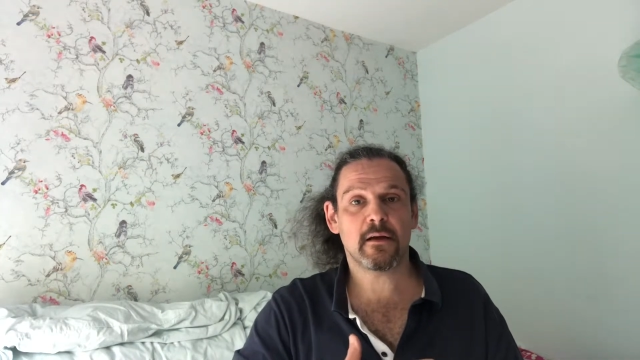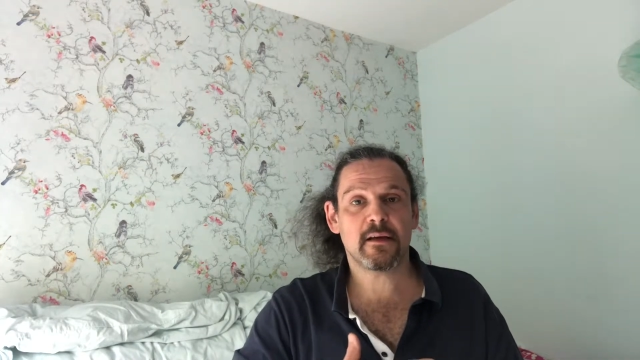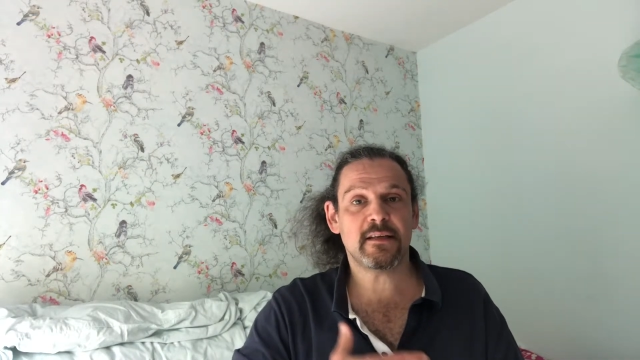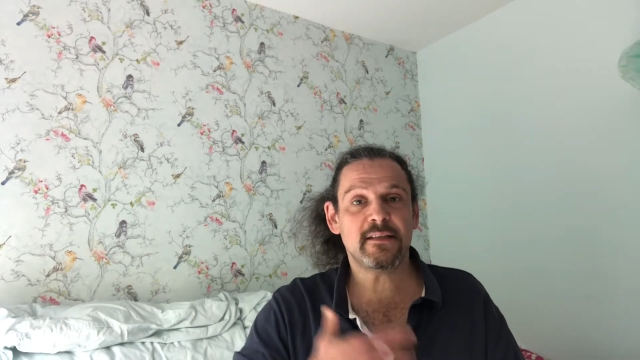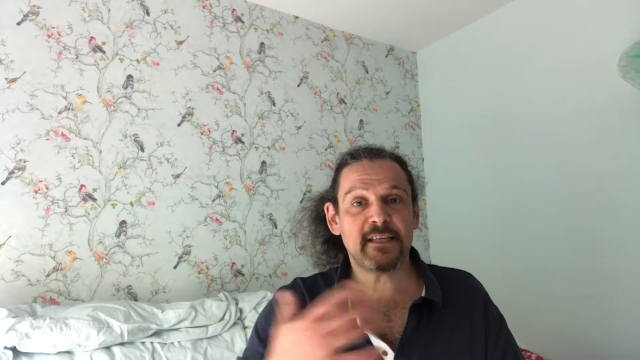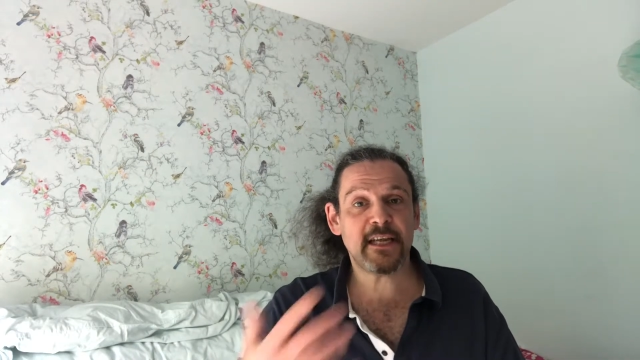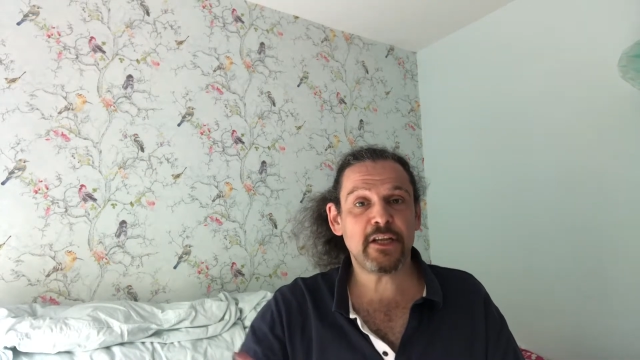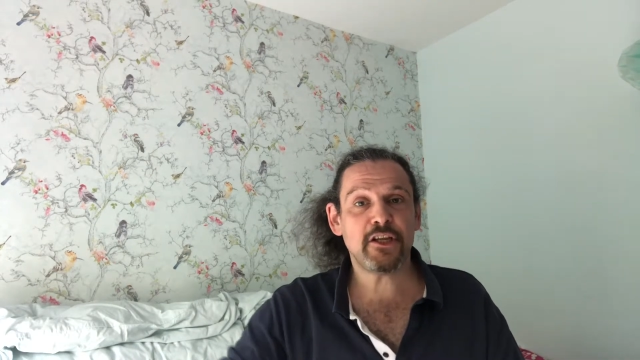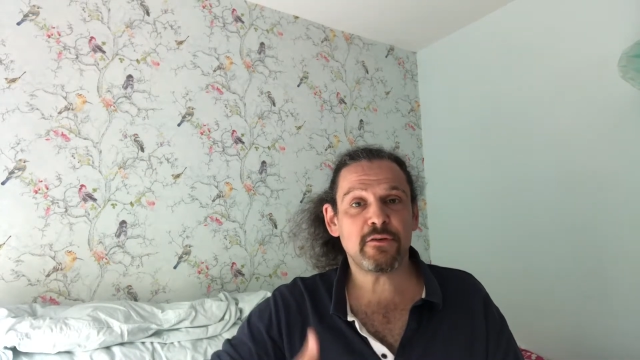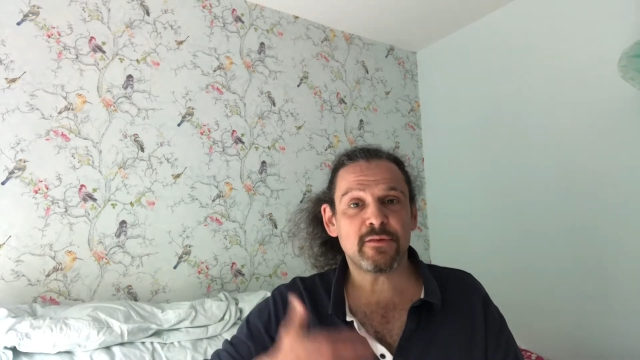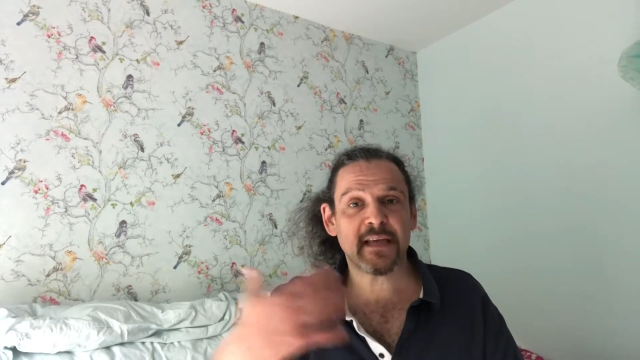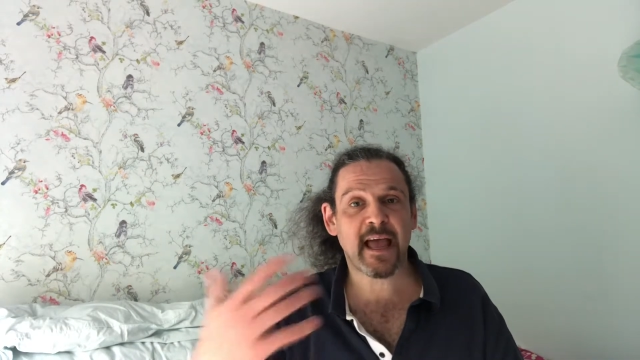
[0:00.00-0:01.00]

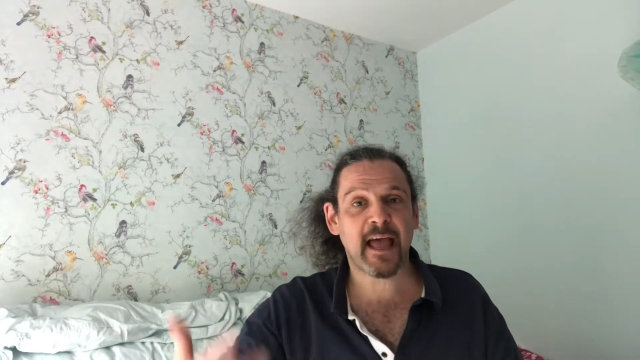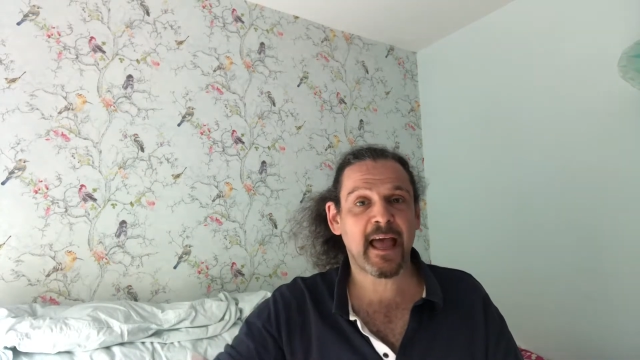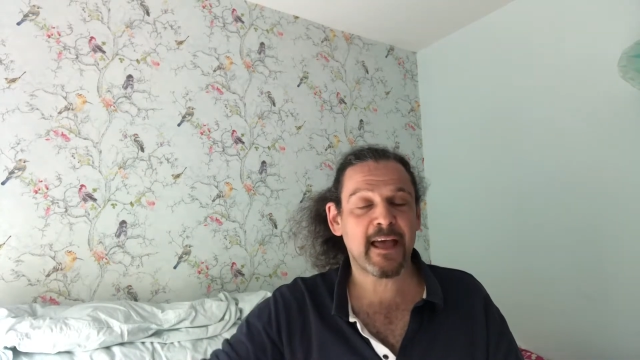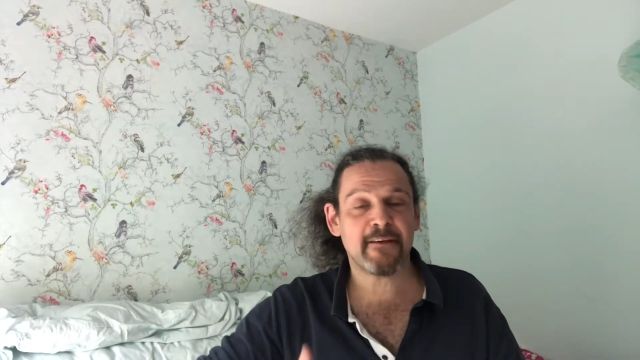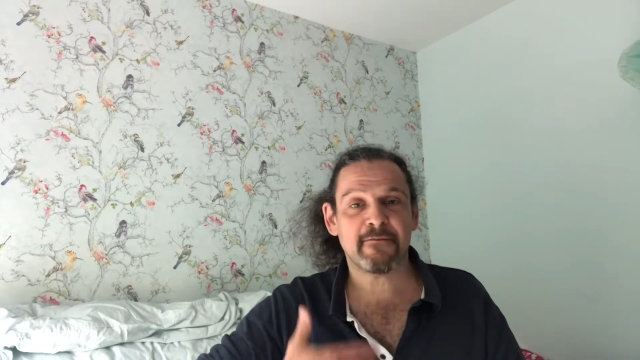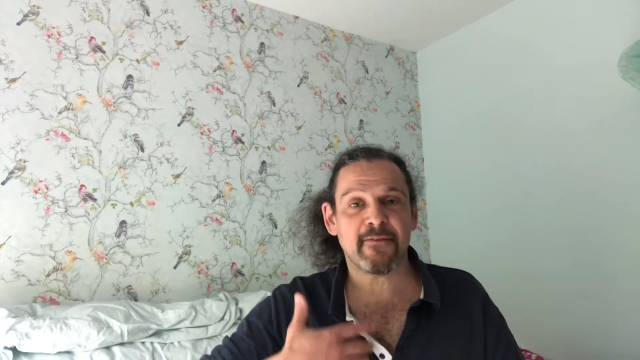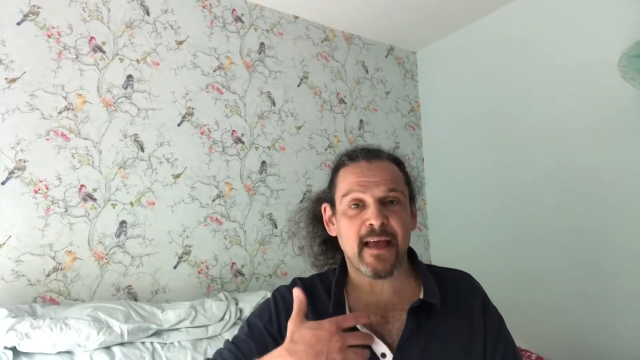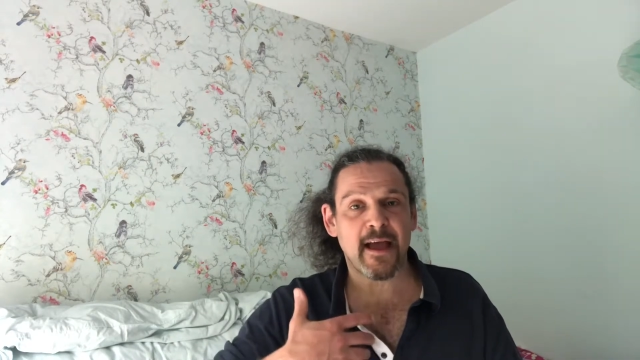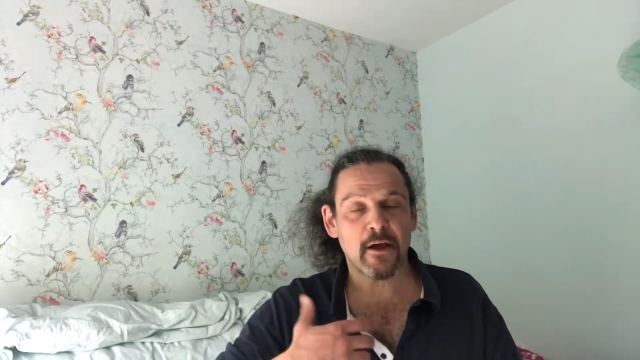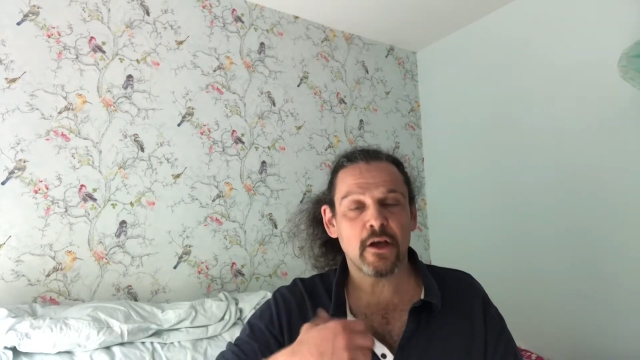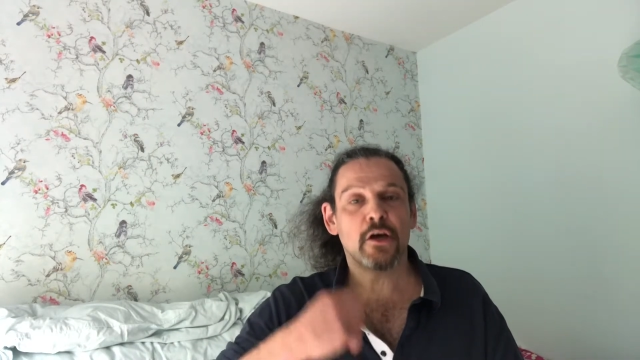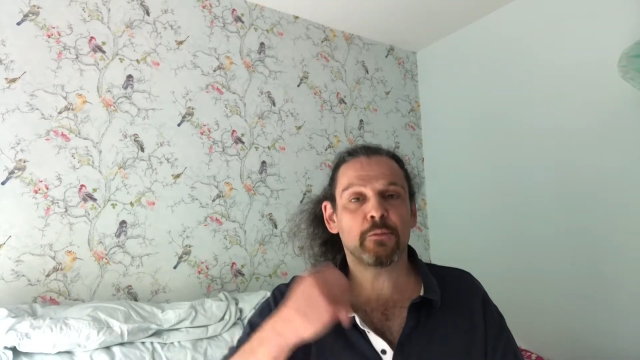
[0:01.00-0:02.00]
continue to have that